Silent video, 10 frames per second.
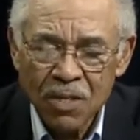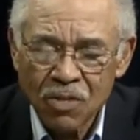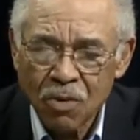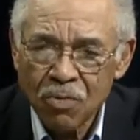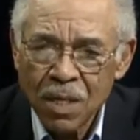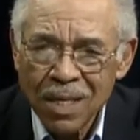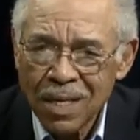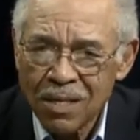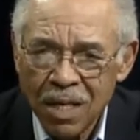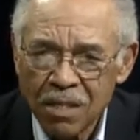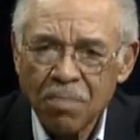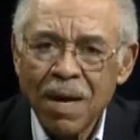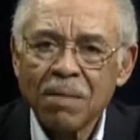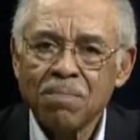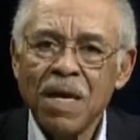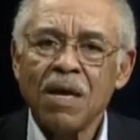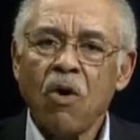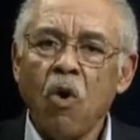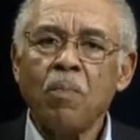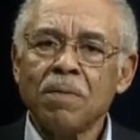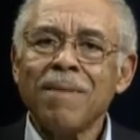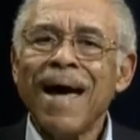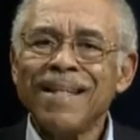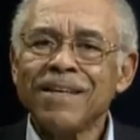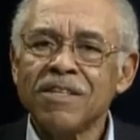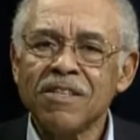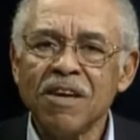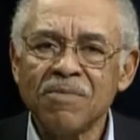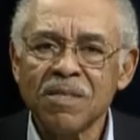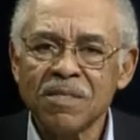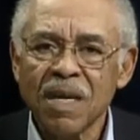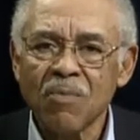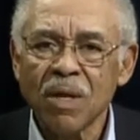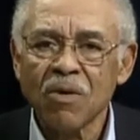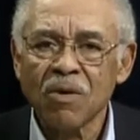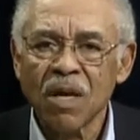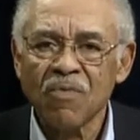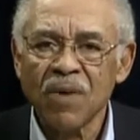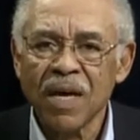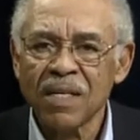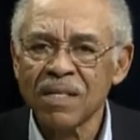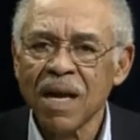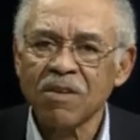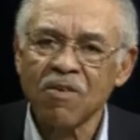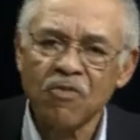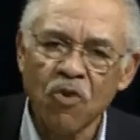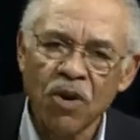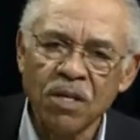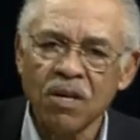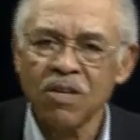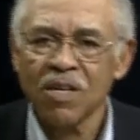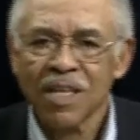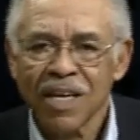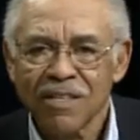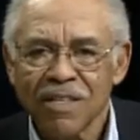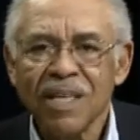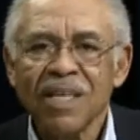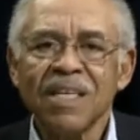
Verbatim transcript: So it, it's about being open-minded enough to say, well, okay, fine, it's not you for it or you're against it.